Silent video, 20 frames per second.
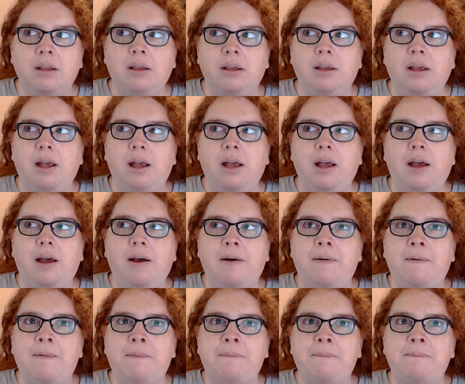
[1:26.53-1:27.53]

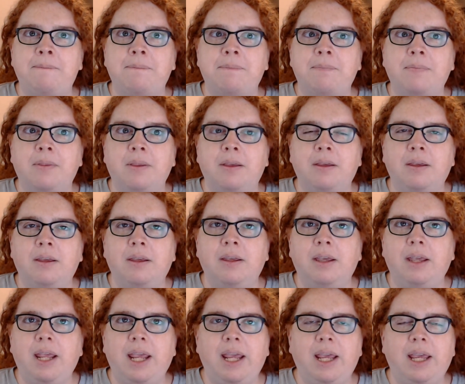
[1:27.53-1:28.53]
Um,
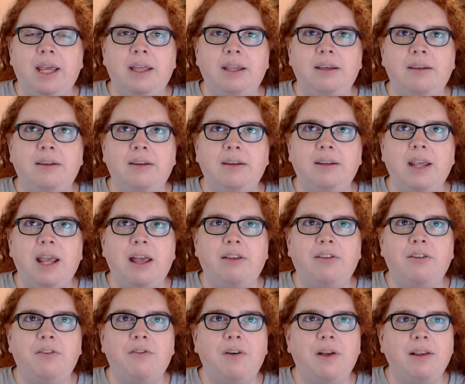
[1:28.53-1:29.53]
and yeah,
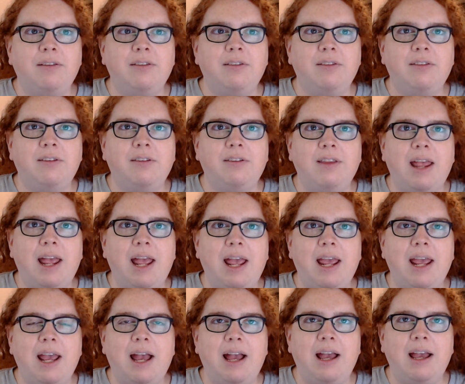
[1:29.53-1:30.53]
suffice it to say,
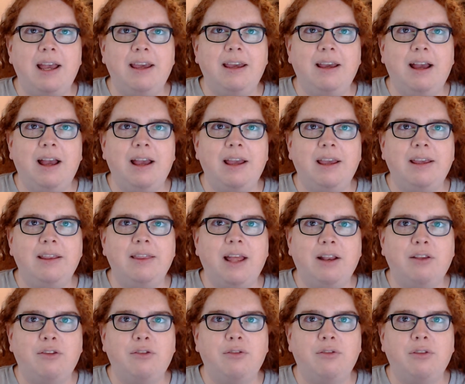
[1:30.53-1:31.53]
I, I
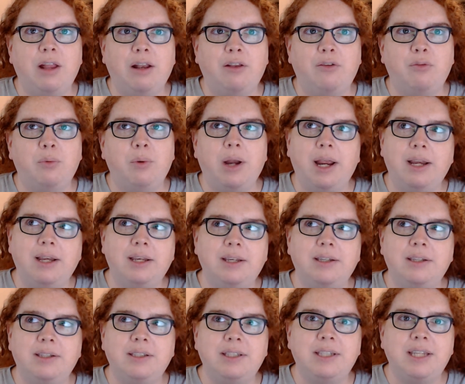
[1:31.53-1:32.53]
that's that's what I
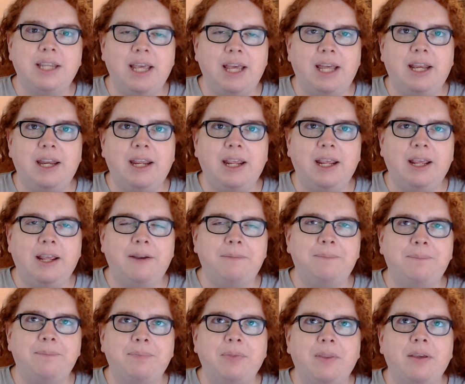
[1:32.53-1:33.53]
did. And
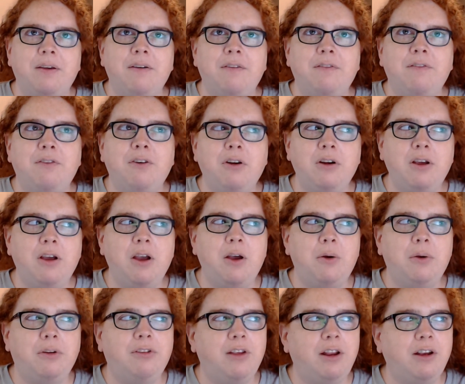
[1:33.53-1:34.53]
Vertigo
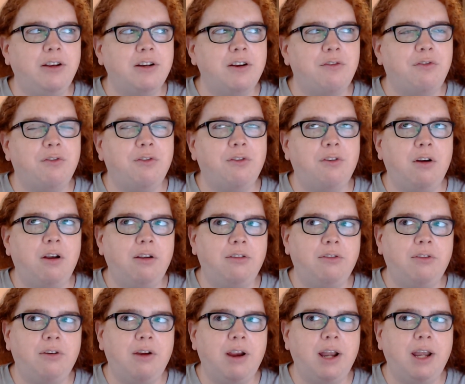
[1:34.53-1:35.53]
is such a
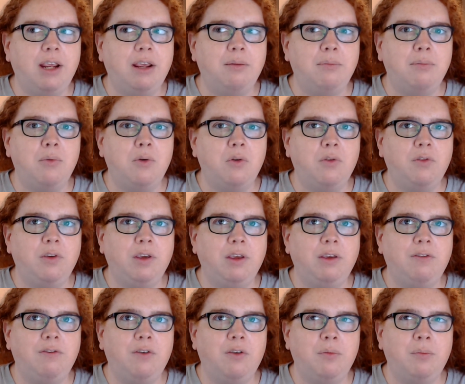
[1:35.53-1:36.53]
frustrating movie
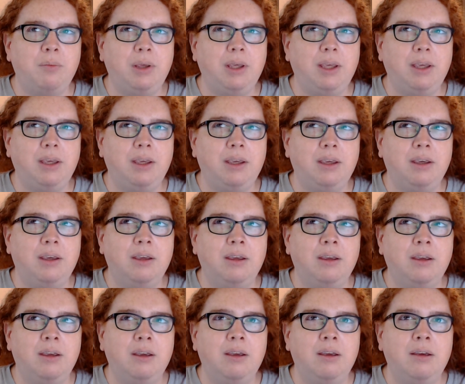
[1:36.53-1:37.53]
for me
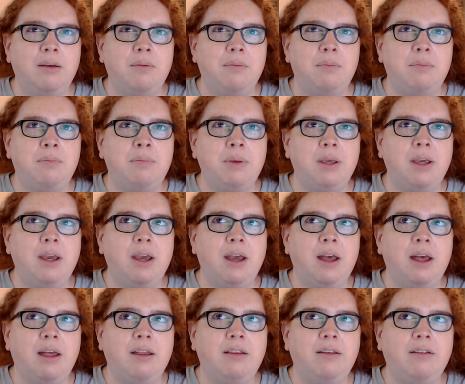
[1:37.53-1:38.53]

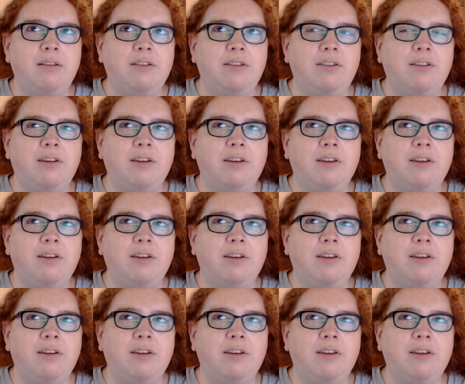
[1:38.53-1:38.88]
because